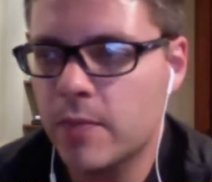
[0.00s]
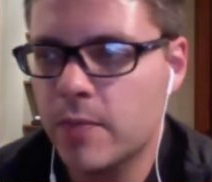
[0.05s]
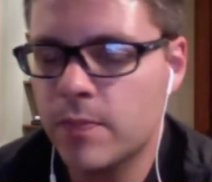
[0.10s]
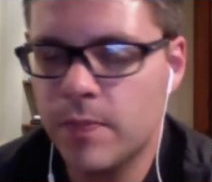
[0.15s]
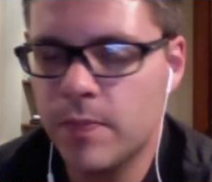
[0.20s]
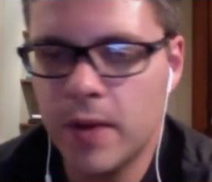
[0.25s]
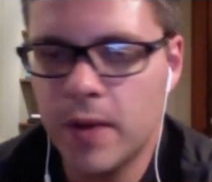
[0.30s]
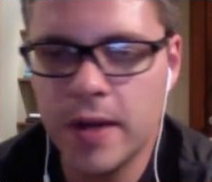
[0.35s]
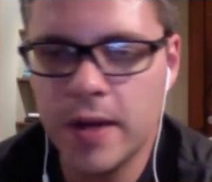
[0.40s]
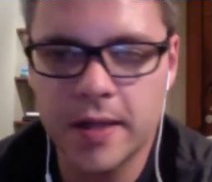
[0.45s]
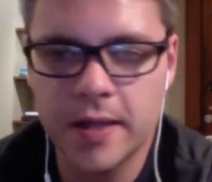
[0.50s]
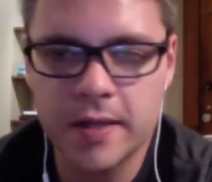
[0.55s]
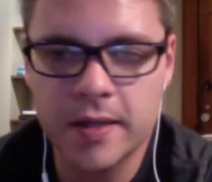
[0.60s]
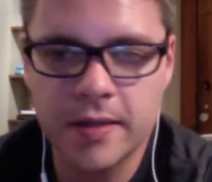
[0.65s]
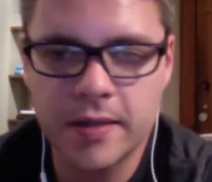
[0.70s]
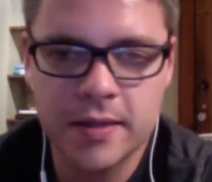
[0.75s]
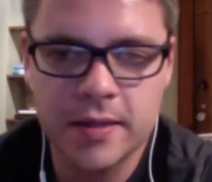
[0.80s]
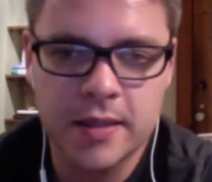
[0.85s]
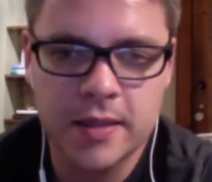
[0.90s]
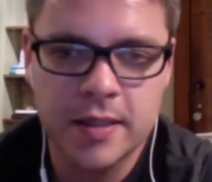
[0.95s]
but
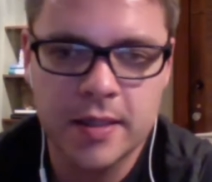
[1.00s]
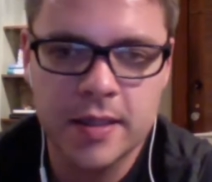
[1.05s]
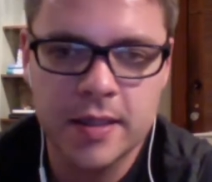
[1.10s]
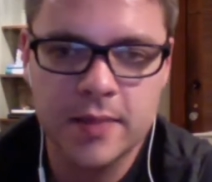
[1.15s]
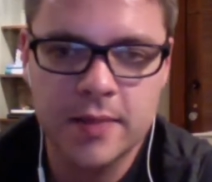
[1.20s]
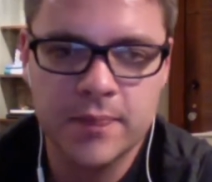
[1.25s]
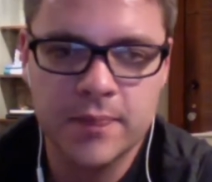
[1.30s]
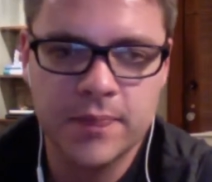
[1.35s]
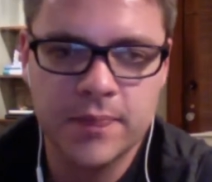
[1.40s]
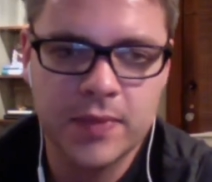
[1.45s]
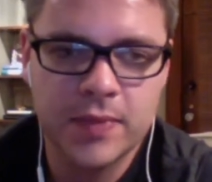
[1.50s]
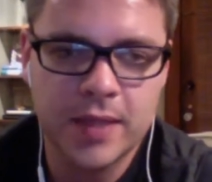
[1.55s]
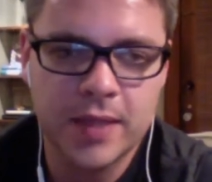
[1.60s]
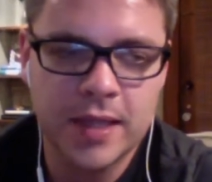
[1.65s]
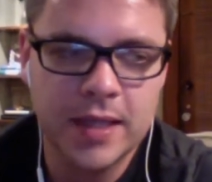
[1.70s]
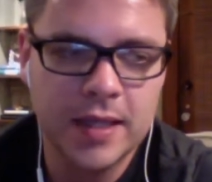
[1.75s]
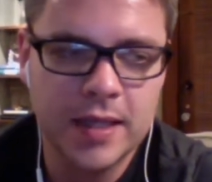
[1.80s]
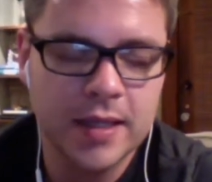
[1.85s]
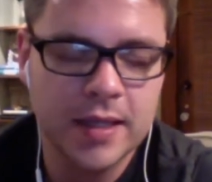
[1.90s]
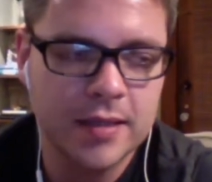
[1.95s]

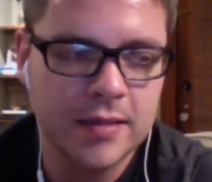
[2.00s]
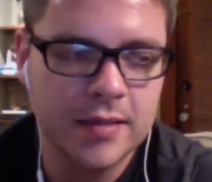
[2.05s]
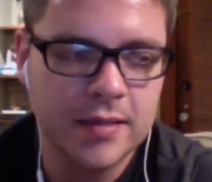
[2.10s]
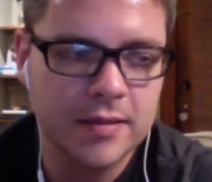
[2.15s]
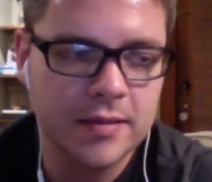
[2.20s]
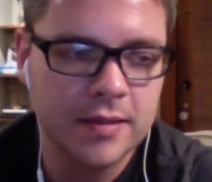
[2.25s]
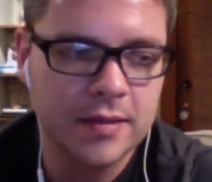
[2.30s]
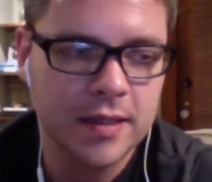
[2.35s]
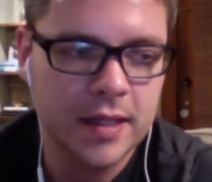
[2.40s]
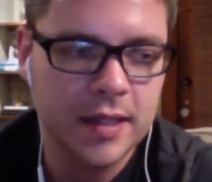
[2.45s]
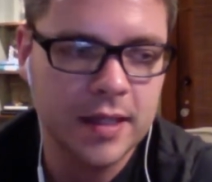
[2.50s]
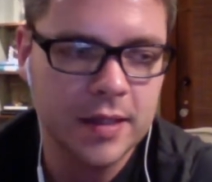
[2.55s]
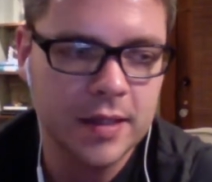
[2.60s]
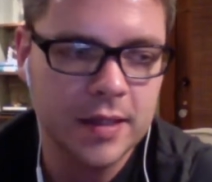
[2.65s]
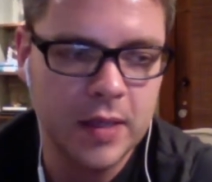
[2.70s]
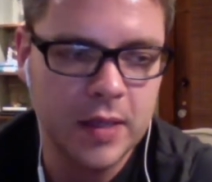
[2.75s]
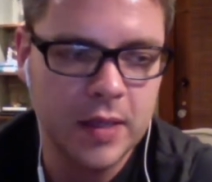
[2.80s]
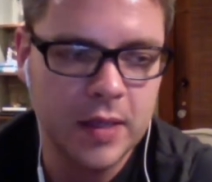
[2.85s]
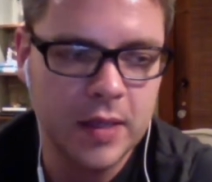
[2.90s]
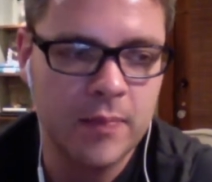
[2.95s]
it
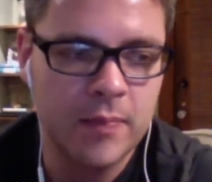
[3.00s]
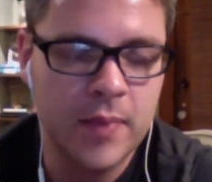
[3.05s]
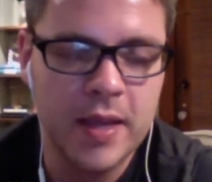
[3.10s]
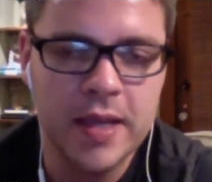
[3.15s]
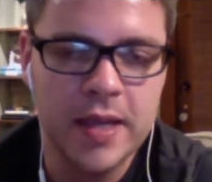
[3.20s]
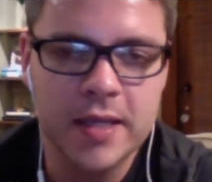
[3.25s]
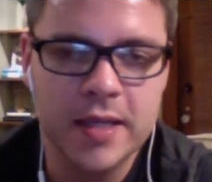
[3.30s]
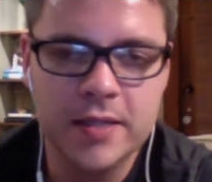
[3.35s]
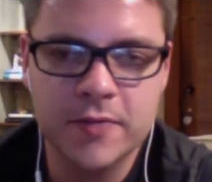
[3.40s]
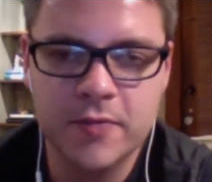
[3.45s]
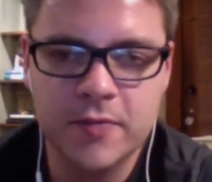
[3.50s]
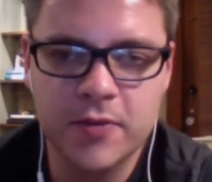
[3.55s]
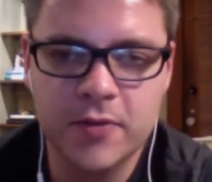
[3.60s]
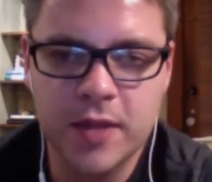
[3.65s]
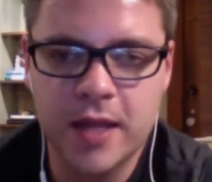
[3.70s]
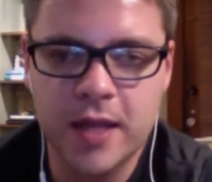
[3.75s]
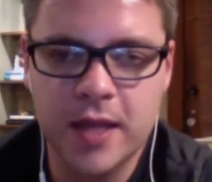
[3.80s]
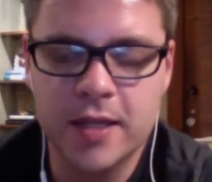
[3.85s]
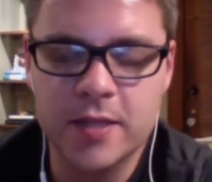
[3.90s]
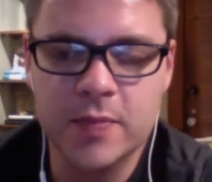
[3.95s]
begs for
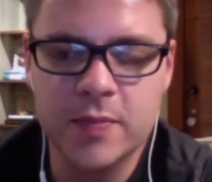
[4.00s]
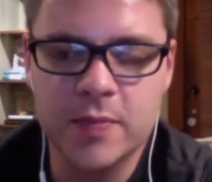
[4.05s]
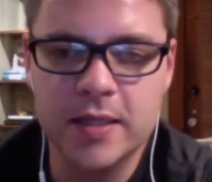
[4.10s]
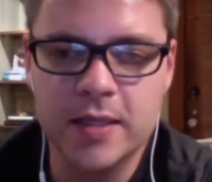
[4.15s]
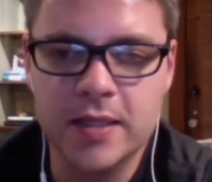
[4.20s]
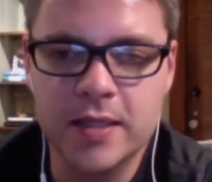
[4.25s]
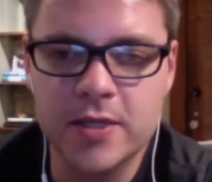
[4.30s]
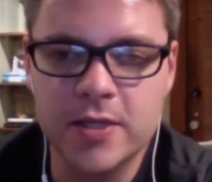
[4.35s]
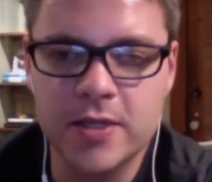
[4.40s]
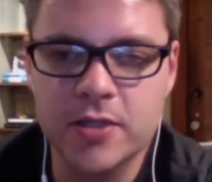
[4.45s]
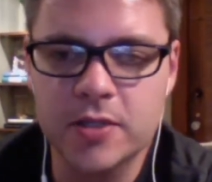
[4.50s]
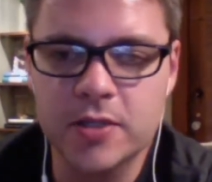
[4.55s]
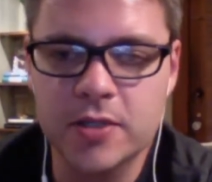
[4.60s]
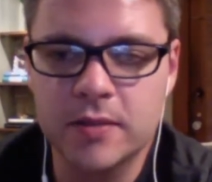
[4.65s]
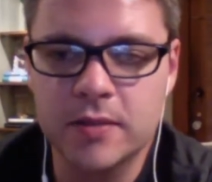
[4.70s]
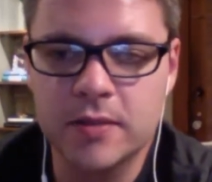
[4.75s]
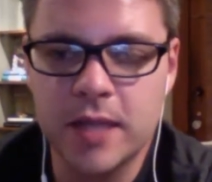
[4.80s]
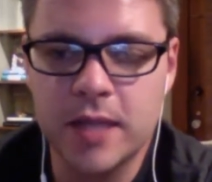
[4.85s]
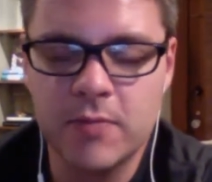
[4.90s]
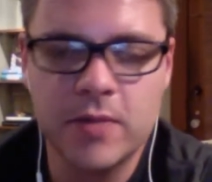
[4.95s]
that expectation.
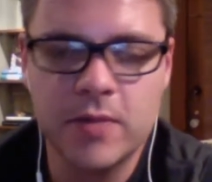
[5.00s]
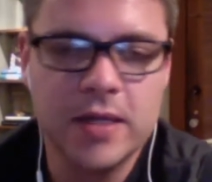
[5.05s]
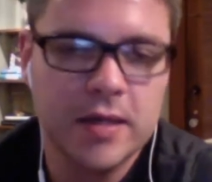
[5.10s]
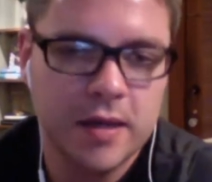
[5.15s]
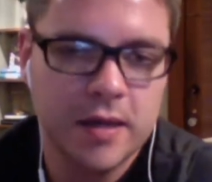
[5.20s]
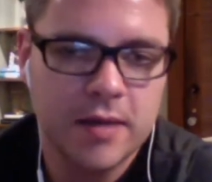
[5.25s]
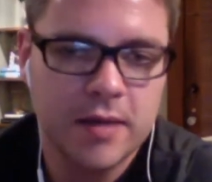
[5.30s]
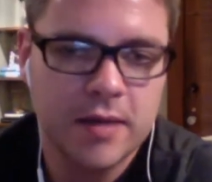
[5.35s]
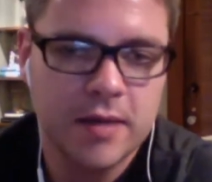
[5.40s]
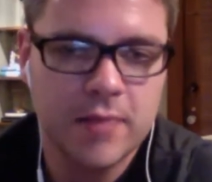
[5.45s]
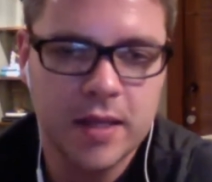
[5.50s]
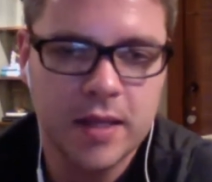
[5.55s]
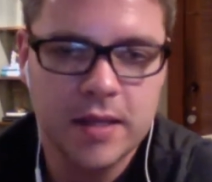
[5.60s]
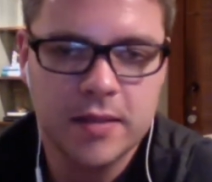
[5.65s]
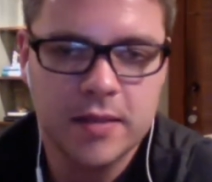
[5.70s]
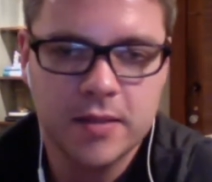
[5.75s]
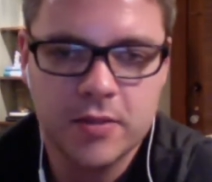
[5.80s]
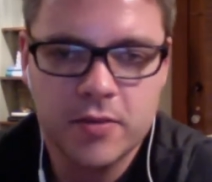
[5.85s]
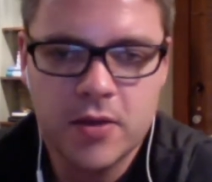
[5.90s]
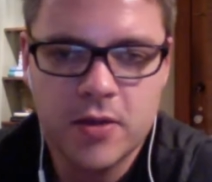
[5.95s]
And when not
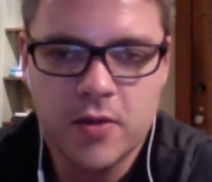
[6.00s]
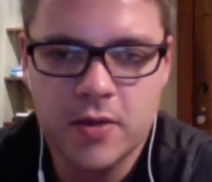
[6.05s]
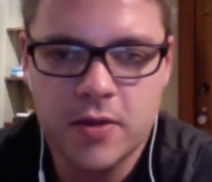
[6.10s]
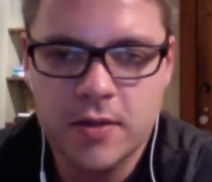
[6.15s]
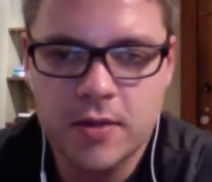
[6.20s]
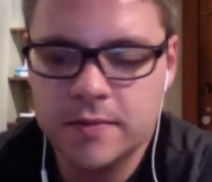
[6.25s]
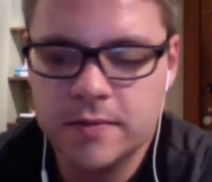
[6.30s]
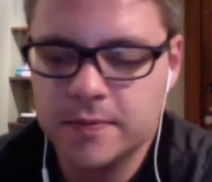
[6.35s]
met, you note it.